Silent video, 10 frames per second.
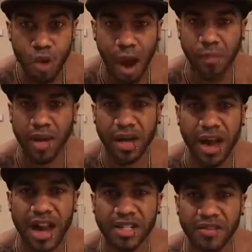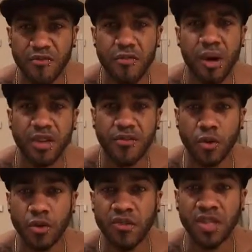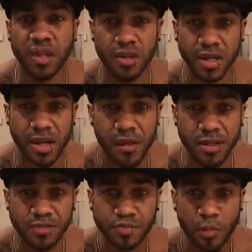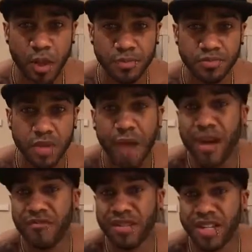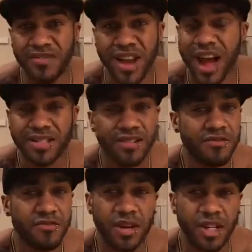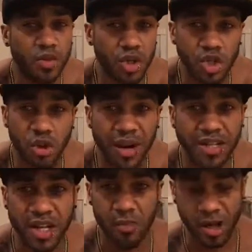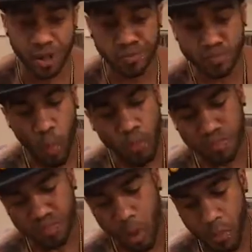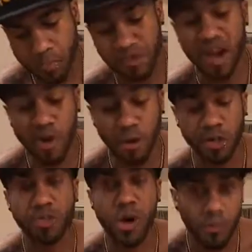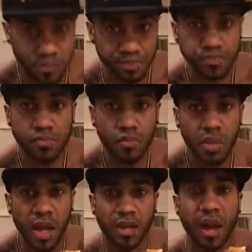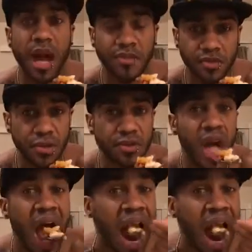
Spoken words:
I'm not asking for money for a facility. I'm not really even asking for money. It was your idea, my dude. Not yours, but the live streams.